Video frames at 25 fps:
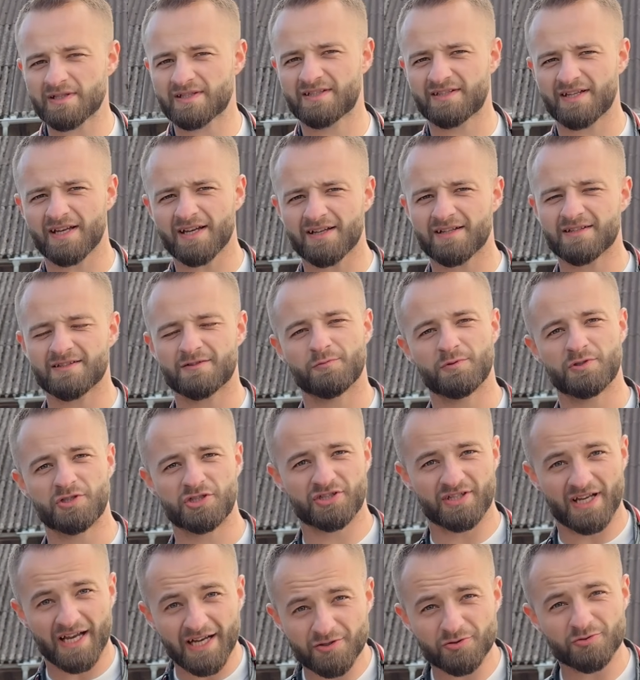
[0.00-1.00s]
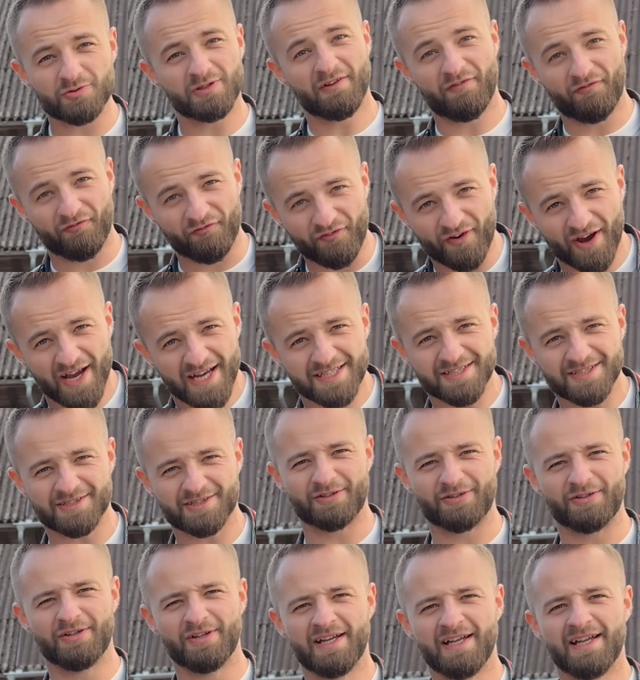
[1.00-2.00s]
seconds, which is actually
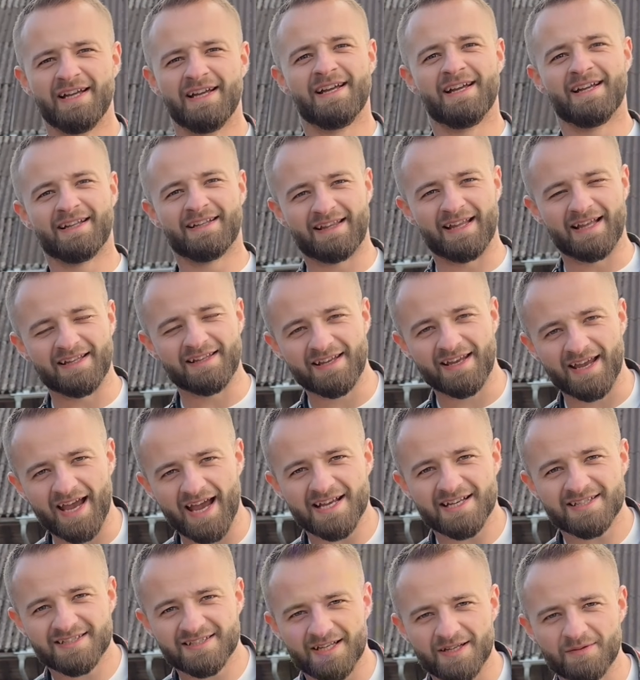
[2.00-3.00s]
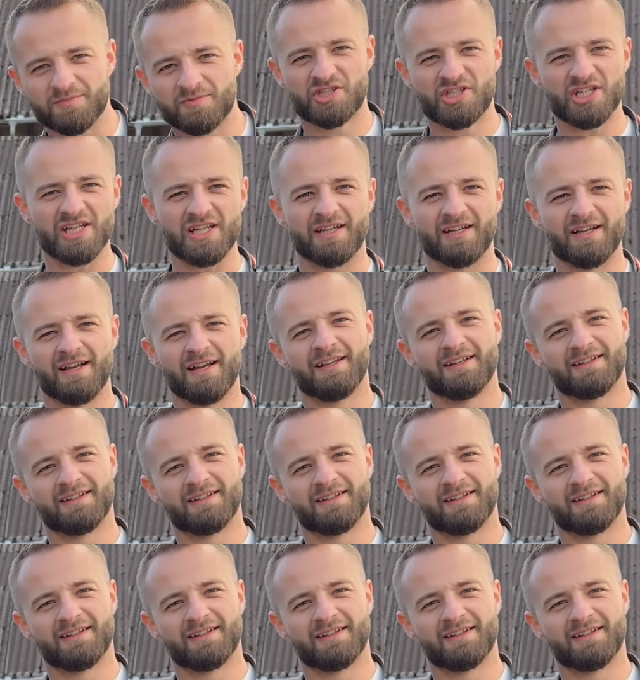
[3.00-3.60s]
faster than the SMG.